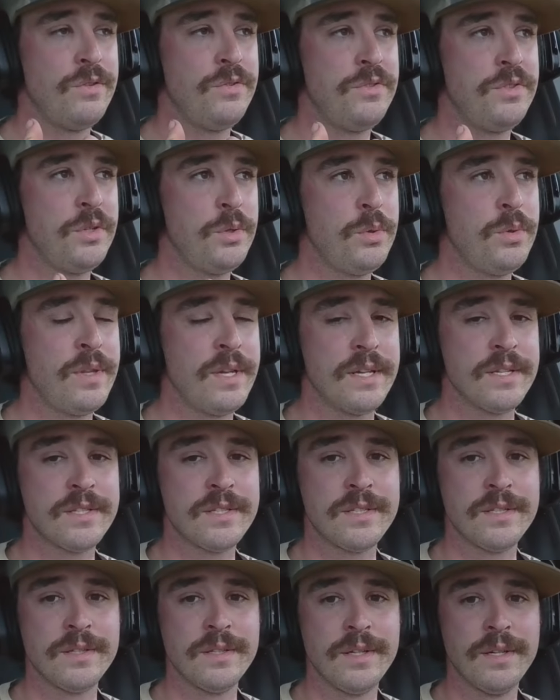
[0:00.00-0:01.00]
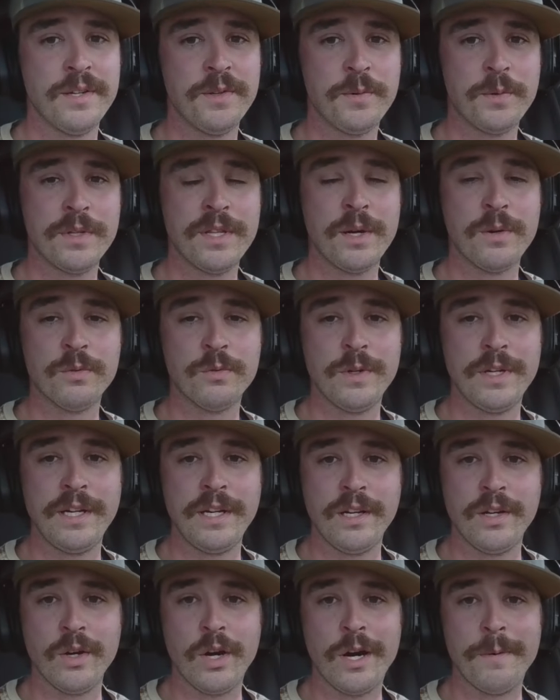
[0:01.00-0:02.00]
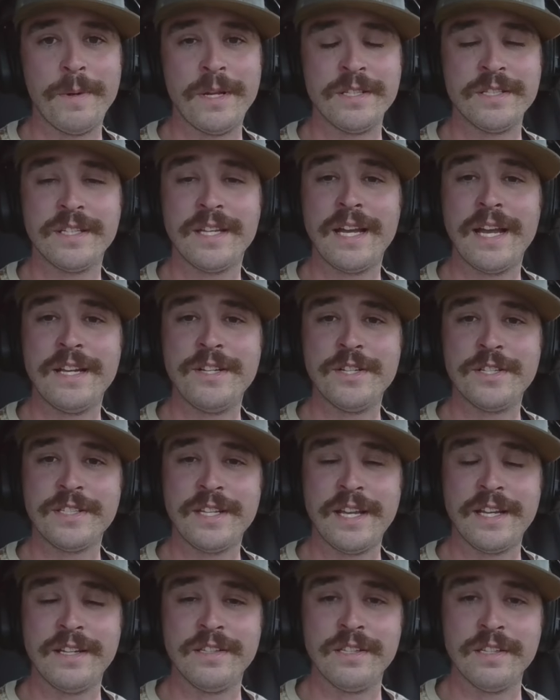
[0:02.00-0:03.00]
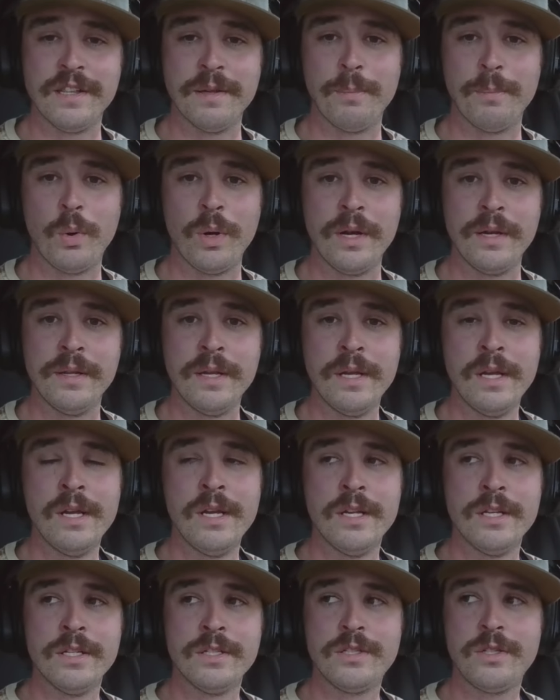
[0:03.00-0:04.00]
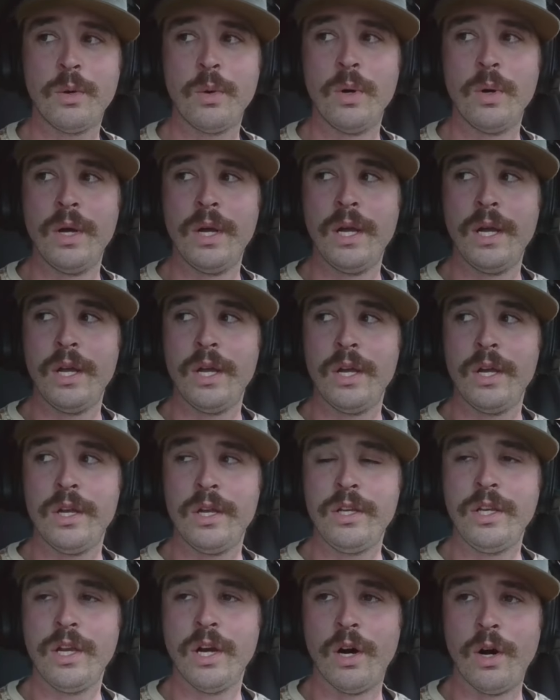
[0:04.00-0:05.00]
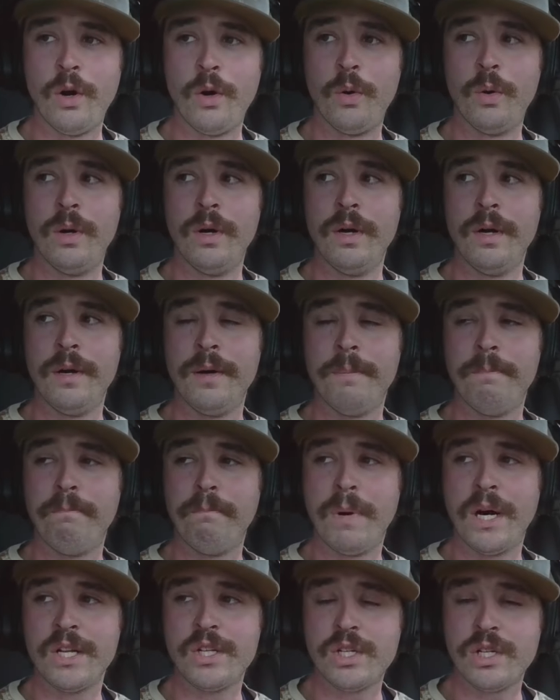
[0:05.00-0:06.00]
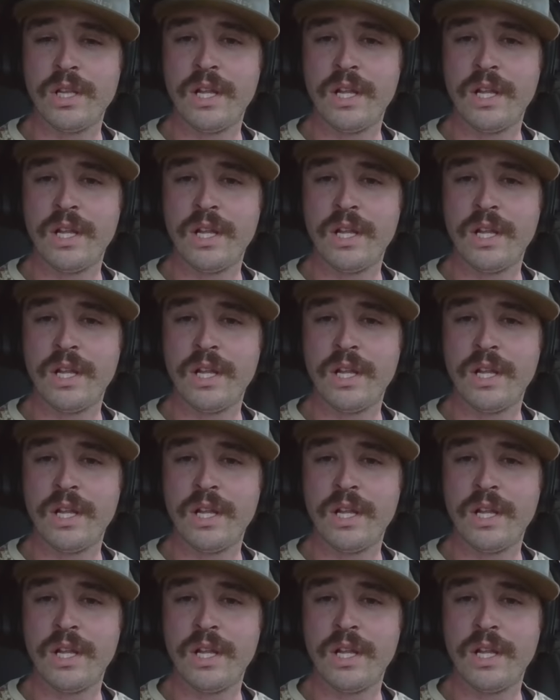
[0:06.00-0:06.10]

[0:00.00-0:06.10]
do this without reading comments and just getting to the point. So, yo, much